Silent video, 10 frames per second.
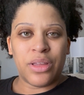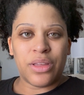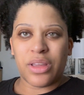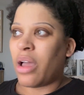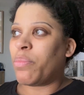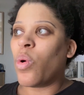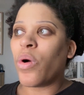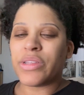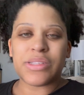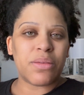You cannot pour
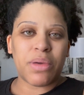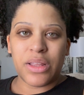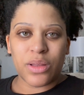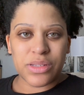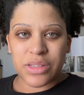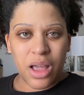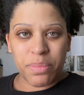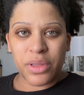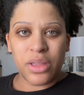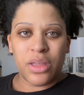into somebody else's
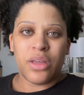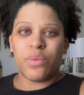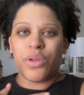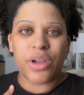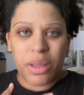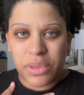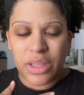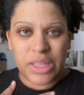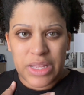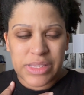cup when you're empty
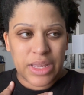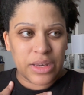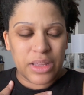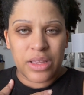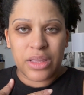on the inside.